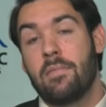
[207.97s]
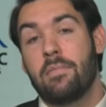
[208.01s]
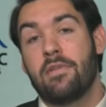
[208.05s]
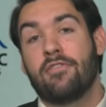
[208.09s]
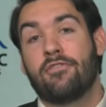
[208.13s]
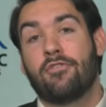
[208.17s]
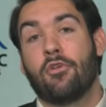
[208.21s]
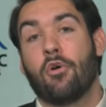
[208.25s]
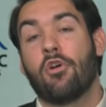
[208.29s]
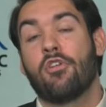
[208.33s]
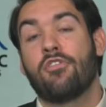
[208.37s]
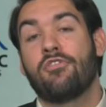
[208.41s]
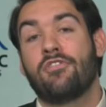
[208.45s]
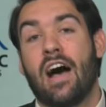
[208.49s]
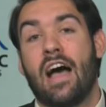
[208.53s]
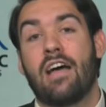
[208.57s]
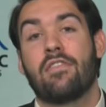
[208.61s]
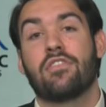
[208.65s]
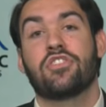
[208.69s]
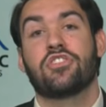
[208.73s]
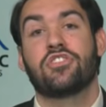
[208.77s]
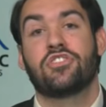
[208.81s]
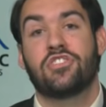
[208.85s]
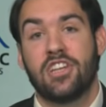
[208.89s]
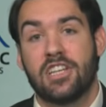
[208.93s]
maybe 4,
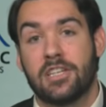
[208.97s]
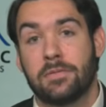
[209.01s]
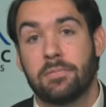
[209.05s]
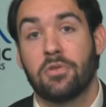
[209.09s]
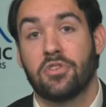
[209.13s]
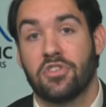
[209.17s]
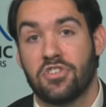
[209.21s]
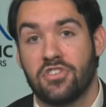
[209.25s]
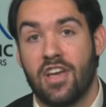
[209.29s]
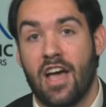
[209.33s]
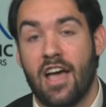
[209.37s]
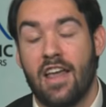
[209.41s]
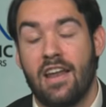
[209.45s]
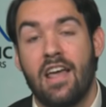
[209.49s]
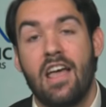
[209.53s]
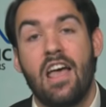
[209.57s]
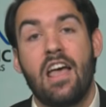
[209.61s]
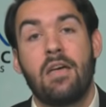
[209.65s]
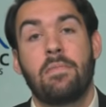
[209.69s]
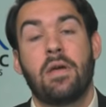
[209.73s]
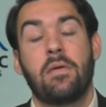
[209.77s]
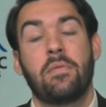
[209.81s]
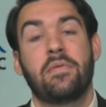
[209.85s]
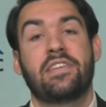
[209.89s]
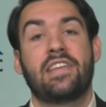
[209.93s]
5 or 6%,
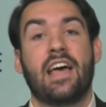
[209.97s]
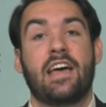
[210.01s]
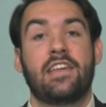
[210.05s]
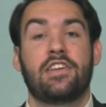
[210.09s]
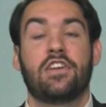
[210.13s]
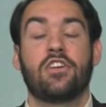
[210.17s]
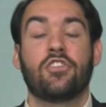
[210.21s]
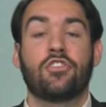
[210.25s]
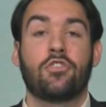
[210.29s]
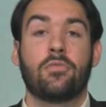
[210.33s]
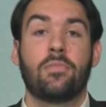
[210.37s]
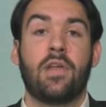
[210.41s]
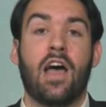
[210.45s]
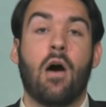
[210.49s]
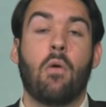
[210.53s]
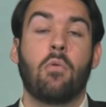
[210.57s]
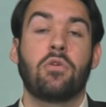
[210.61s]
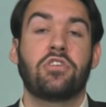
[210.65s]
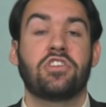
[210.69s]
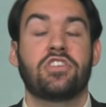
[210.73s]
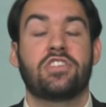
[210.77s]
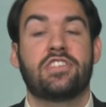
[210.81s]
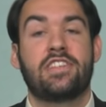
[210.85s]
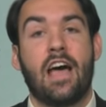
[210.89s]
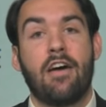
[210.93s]
maybe 10 years from now,
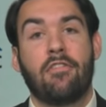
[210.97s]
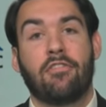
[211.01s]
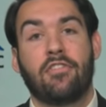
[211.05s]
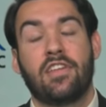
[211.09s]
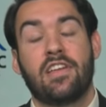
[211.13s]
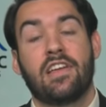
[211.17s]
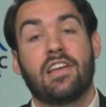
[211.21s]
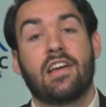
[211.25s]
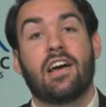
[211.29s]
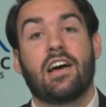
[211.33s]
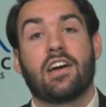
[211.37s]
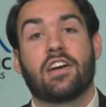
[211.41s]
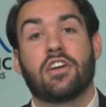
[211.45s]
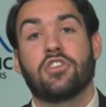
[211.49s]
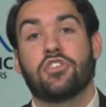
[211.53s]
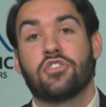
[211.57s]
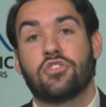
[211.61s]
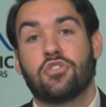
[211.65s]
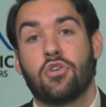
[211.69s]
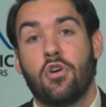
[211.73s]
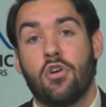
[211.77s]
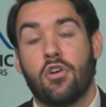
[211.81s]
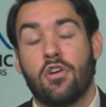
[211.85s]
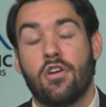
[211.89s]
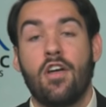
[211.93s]
which is definitely a
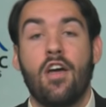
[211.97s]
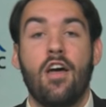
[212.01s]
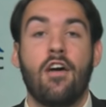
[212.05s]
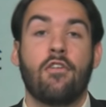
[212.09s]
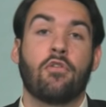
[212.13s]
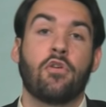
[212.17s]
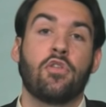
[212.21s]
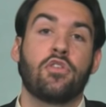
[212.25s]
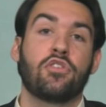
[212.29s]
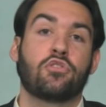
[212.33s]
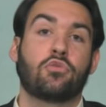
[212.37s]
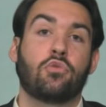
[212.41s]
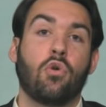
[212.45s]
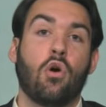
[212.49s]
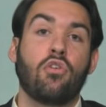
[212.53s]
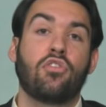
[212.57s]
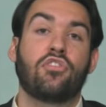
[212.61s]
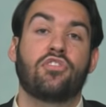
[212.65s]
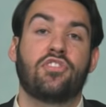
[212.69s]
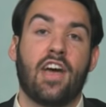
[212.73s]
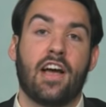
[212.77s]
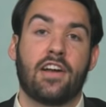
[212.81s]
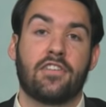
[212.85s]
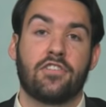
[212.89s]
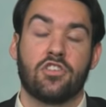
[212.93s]
concern concern for those growth
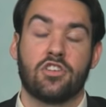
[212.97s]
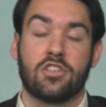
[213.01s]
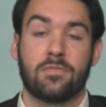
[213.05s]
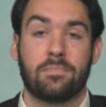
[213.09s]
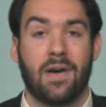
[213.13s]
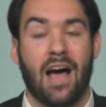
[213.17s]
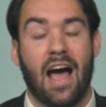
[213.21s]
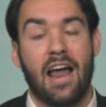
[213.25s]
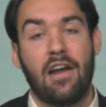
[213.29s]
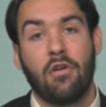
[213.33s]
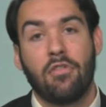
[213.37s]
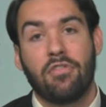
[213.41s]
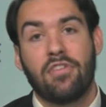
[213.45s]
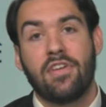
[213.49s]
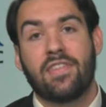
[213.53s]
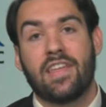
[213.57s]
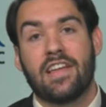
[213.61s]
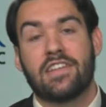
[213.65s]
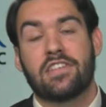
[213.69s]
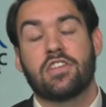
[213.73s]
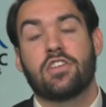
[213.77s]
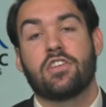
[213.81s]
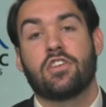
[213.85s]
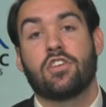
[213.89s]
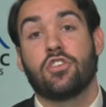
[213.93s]
sectors. But I don't think
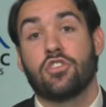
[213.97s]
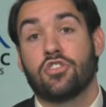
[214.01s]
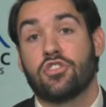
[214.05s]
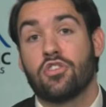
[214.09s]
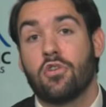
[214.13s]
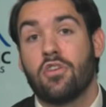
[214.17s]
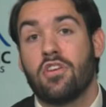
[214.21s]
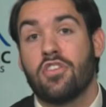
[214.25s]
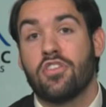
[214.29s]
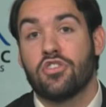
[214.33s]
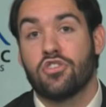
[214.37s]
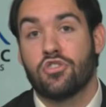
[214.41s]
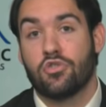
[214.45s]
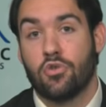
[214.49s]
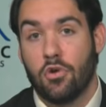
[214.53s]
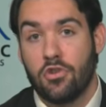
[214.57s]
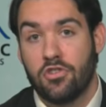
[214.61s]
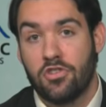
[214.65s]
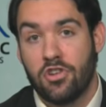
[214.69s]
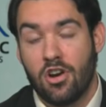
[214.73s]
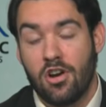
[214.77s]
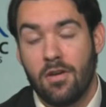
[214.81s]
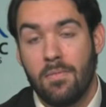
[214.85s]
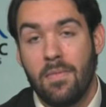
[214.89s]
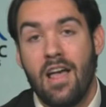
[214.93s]
that's a concern in the
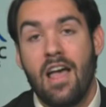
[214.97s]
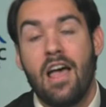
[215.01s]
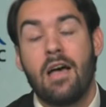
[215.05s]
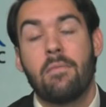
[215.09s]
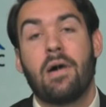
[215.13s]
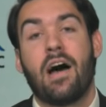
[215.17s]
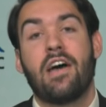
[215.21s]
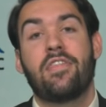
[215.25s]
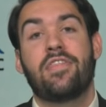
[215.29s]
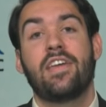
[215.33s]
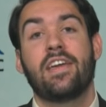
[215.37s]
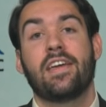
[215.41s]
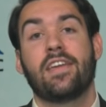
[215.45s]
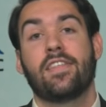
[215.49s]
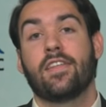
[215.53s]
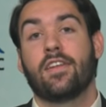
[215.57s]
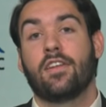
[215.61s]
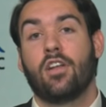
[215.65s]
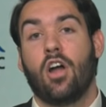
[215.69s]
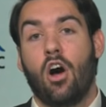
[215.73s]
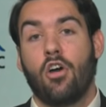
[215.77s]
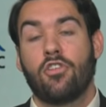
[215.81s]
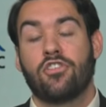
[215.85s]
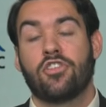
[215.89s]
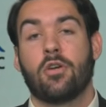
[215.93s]
short term. But I think in the
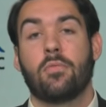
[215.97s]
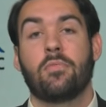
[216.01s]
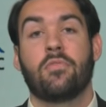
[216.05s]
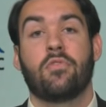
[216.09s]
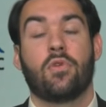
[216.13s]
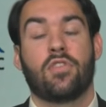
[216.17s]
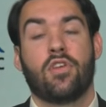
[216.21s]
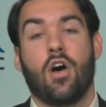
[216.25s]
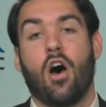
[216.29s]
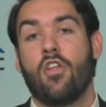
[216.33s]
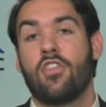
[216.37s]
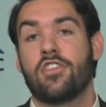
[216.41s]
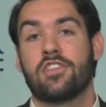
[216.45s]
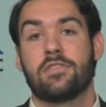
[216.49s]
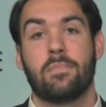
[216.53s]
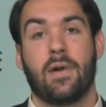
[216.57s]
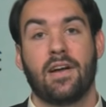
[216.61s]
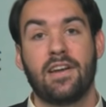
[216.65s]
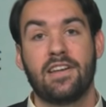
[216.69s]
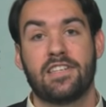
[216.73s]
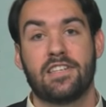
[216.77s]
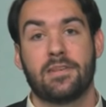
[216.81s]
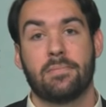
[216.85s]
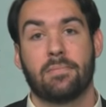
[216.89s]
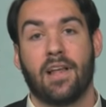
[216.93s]
long term, with all this
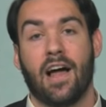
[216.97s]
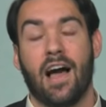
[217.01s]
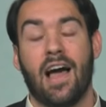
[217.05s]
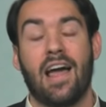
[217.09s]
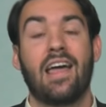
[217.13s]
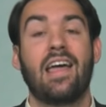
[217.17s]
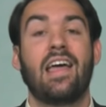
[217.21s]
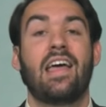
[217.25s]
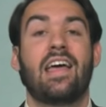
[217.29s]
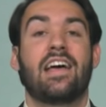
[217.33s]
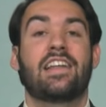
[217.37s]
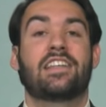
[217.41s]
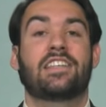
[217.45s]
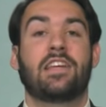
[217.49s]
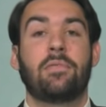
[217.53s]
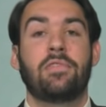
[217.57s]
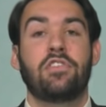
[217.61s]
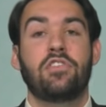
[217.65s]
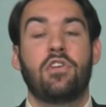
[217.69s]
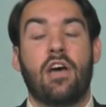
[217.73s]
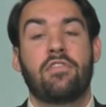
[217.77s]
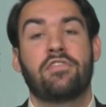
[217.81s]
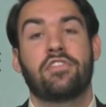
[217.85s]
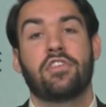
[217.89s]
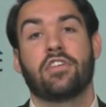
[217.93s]
money supply, it's
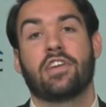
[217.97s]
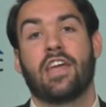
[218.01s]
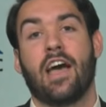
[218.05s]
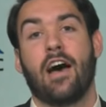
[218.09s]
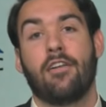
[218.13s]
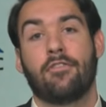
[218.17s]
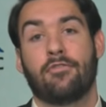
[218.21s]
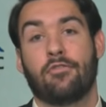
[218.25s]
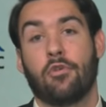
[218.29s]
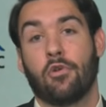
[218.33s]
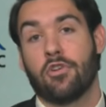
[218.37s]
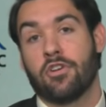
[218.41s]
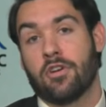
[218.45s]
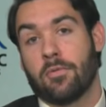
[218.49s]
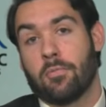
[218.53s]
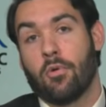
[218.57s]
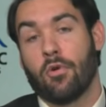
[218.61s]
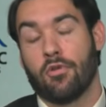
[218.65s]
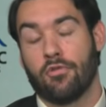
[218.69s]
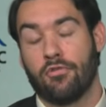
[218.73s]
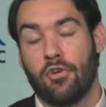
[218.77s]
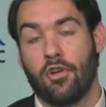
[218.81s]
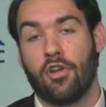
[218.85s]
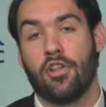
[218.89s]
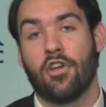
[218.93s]
something you have to account for in your
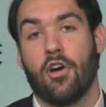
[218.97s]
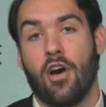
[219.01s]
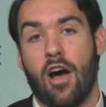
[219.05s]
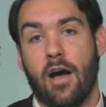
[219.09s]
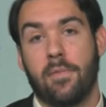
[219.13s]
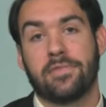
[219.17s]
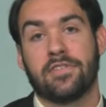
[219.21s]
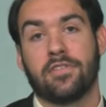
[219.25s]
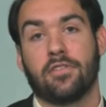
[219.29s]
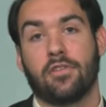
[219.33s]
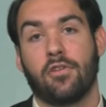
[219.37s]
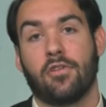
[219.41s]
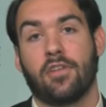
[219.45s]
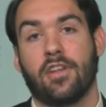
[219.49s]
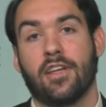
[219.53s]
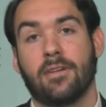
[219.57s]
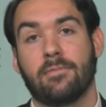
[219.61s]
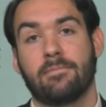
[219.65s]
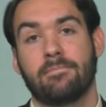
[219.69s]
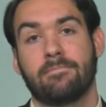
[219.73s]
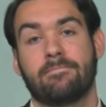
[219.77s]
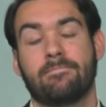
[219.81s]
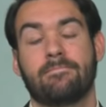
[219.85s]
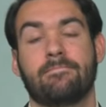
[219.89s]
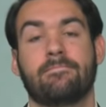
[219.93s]
portfolio, absolutely.